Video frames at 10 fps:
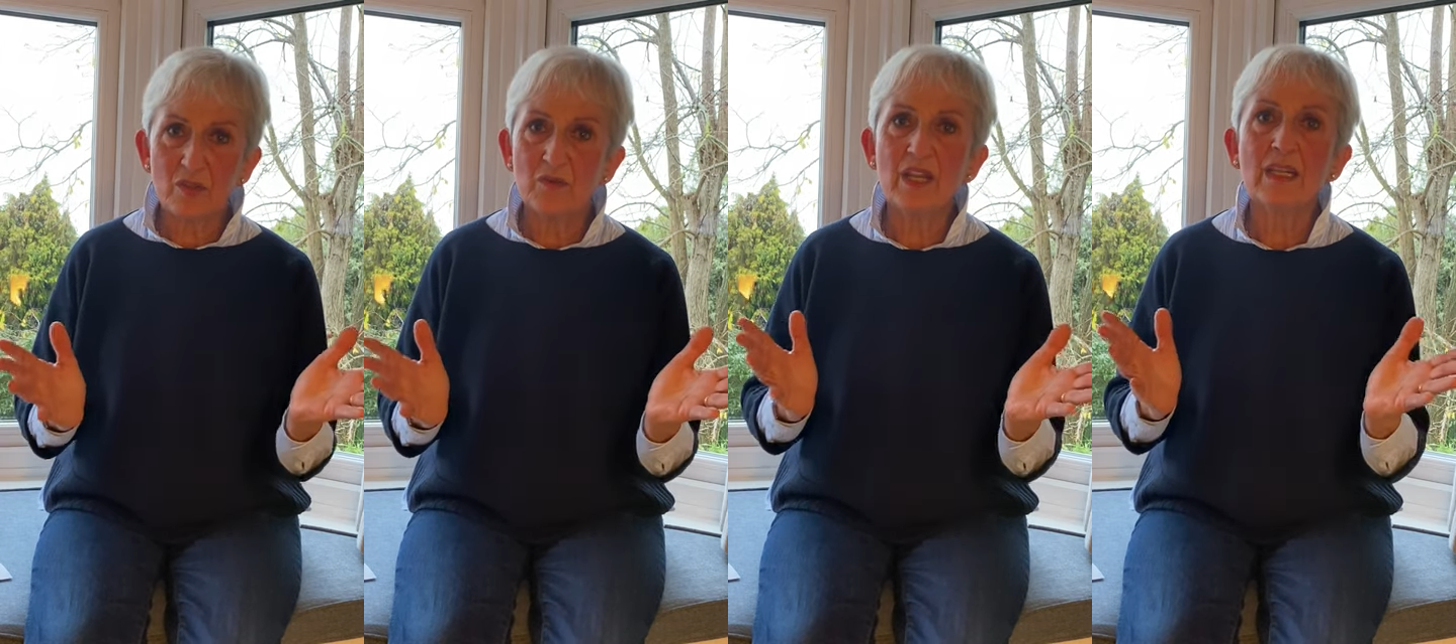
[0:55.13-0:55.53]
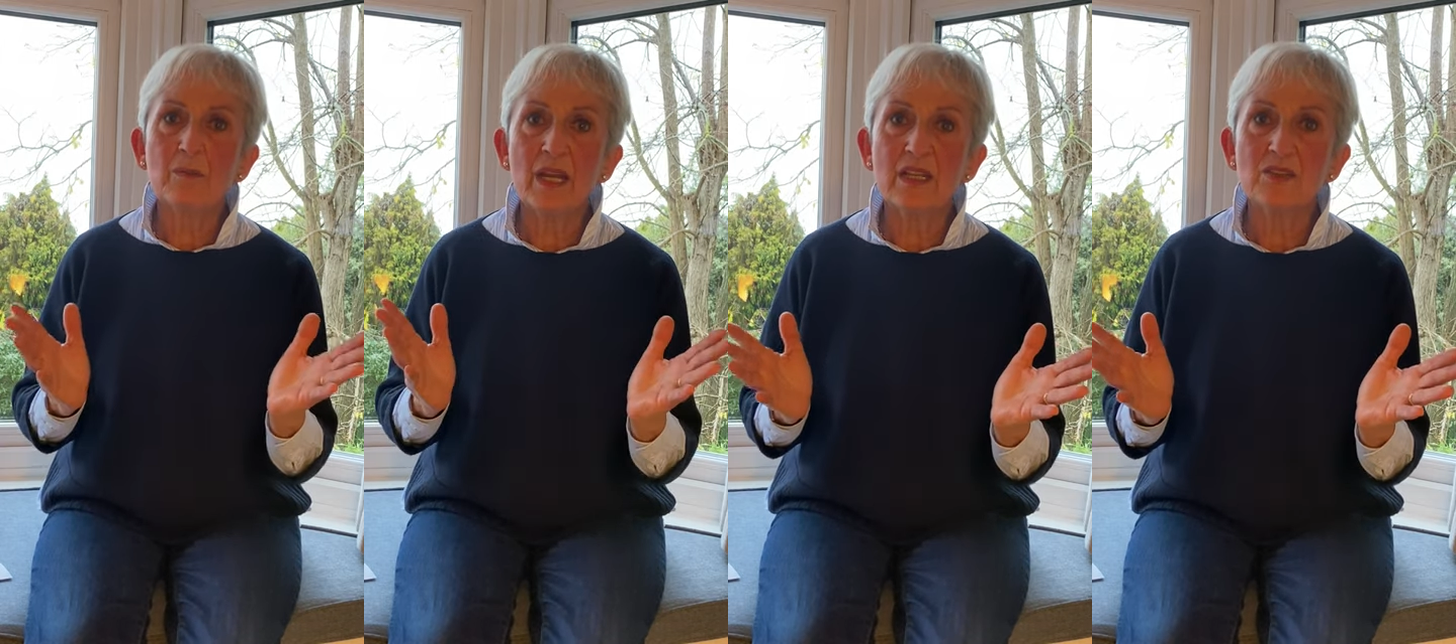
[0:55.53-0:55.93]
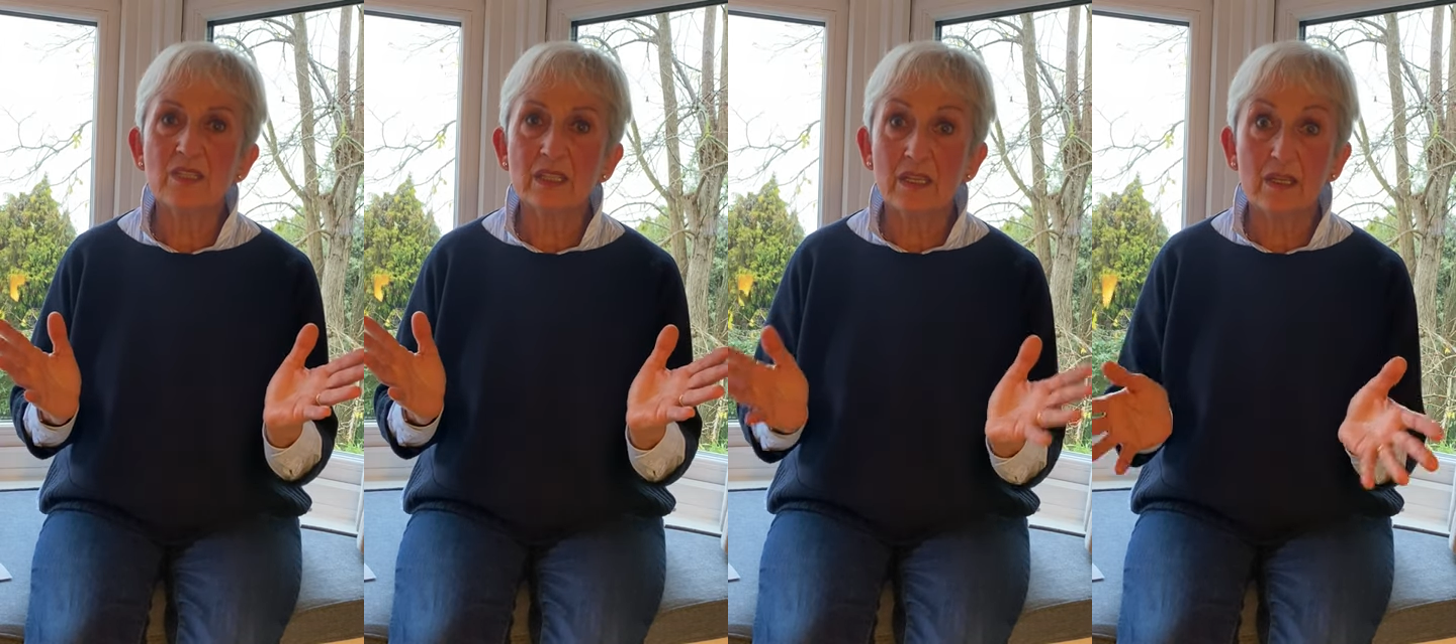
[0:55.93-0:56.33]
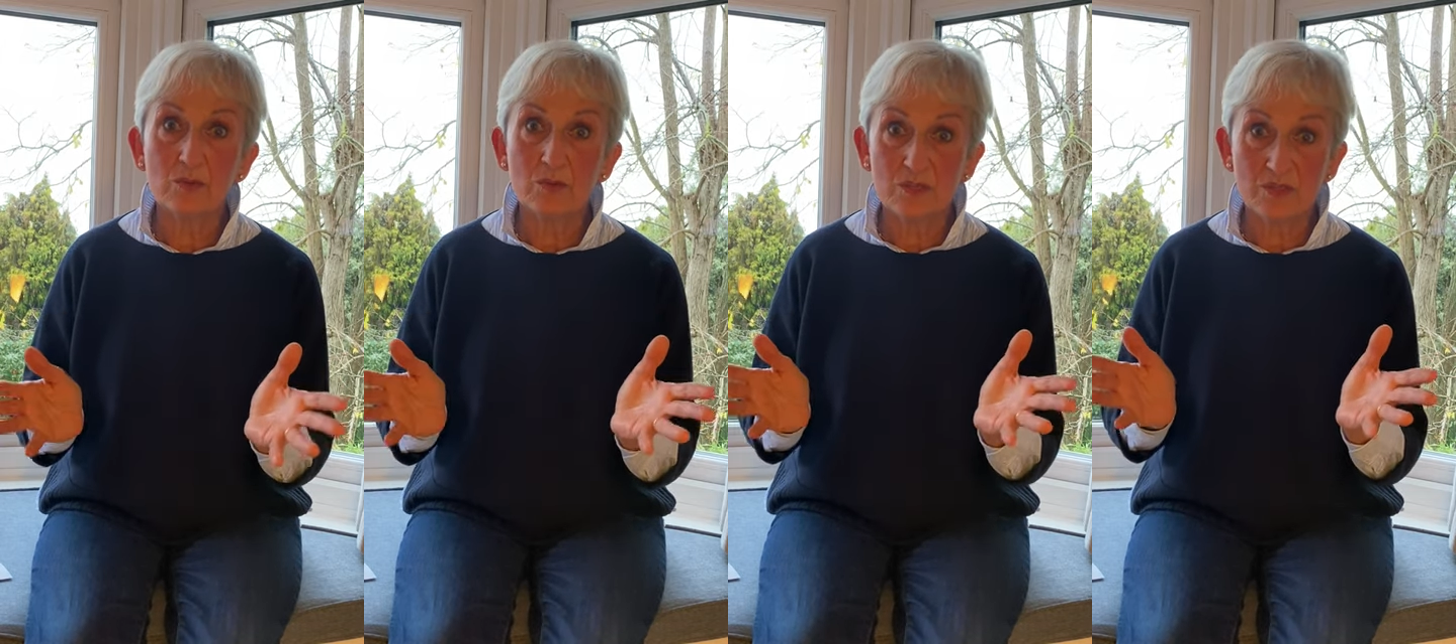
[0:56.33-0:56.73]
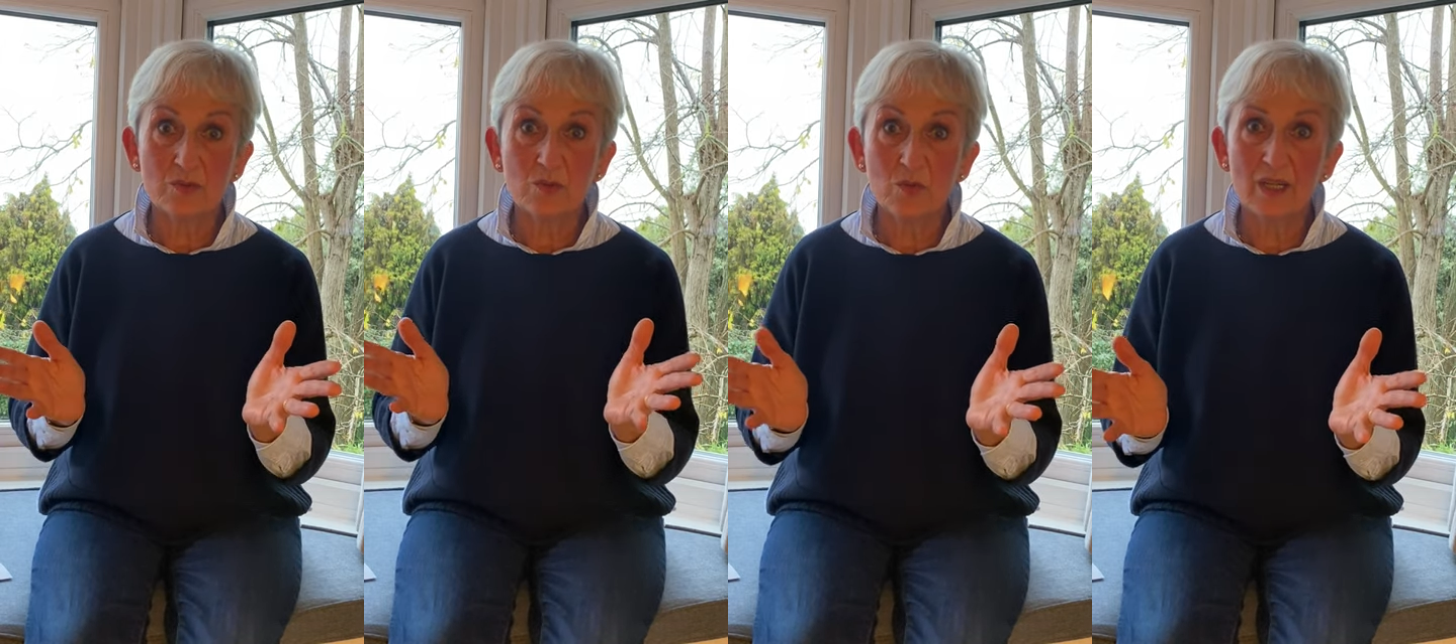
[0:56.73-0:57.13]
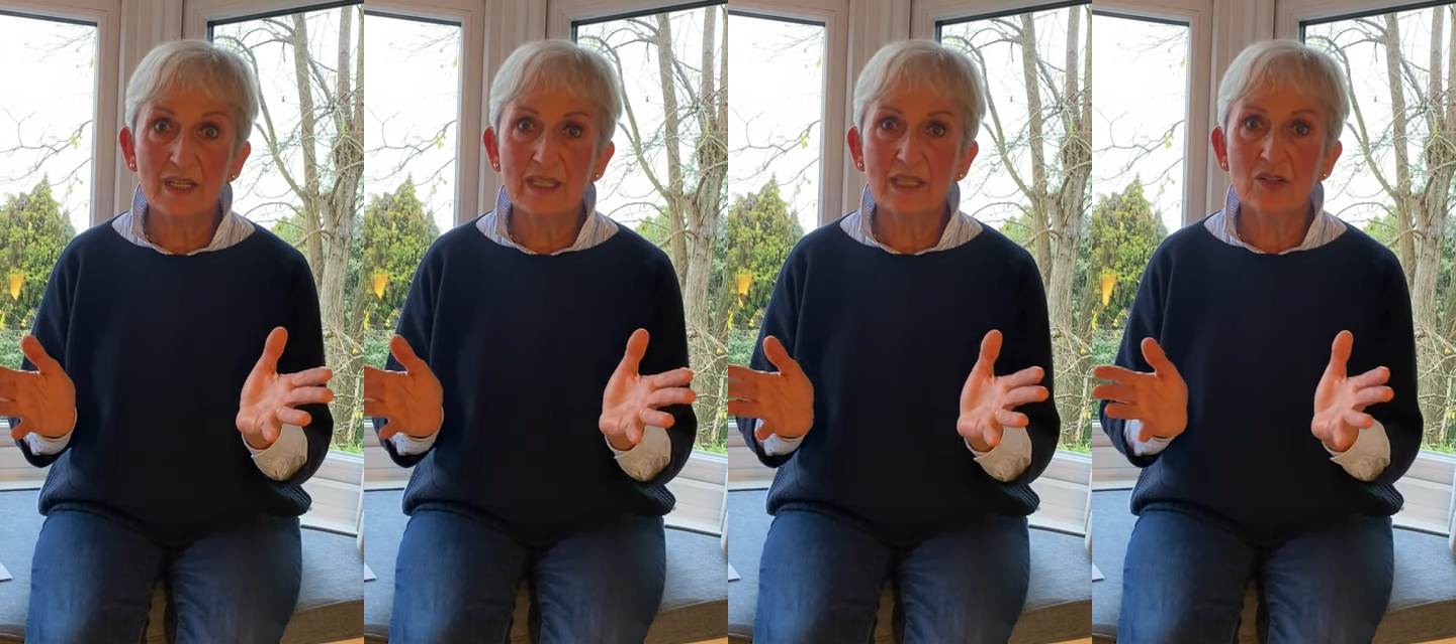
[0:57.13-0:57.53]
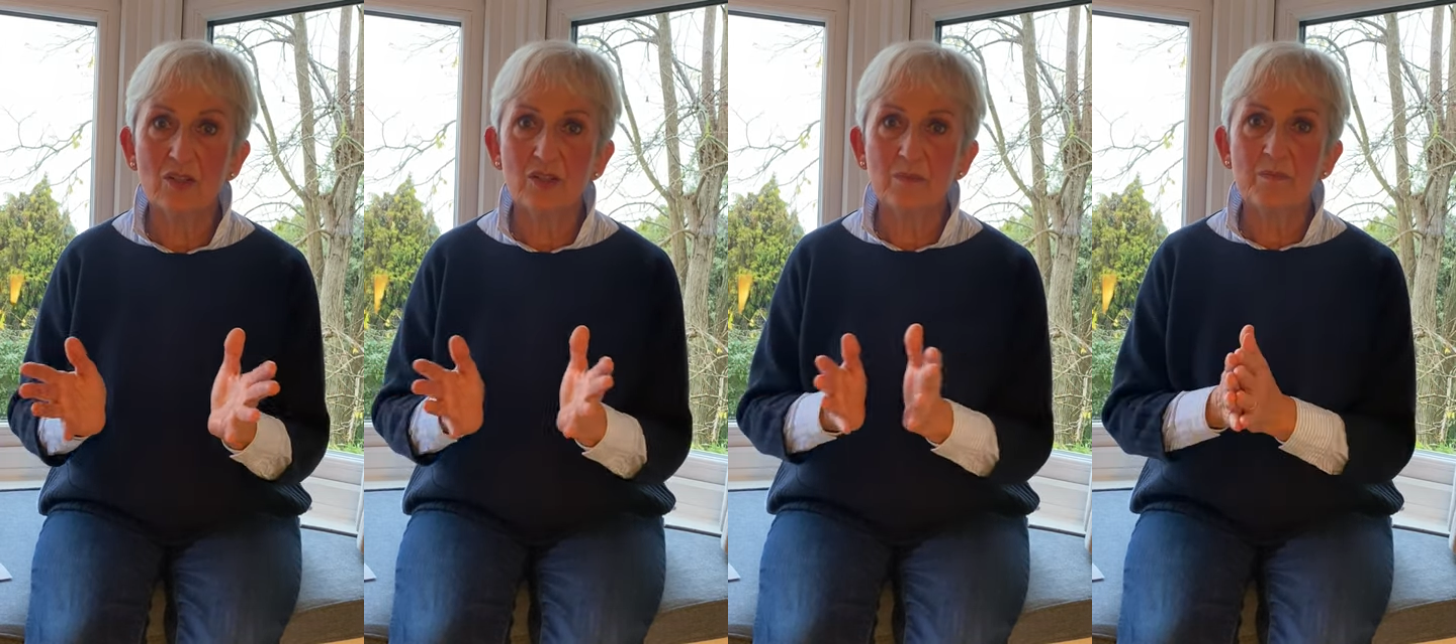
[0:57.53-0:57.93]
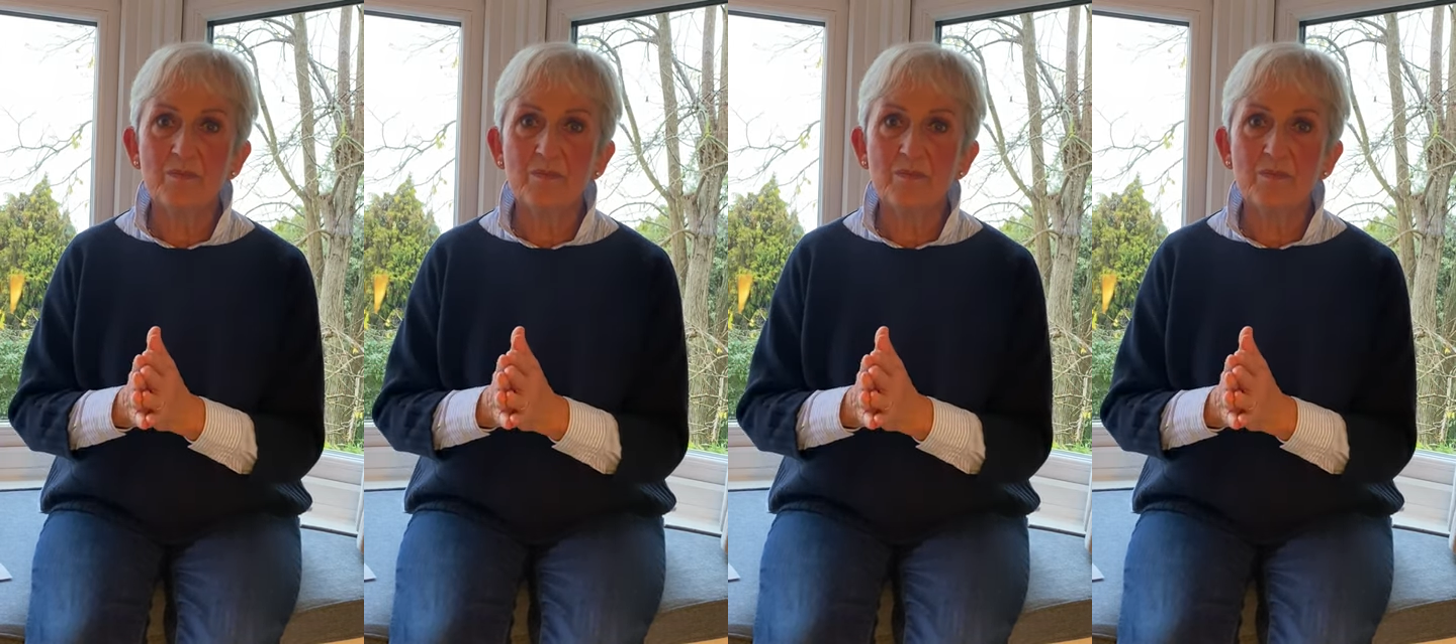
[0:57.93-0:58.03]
of any painting I was working on.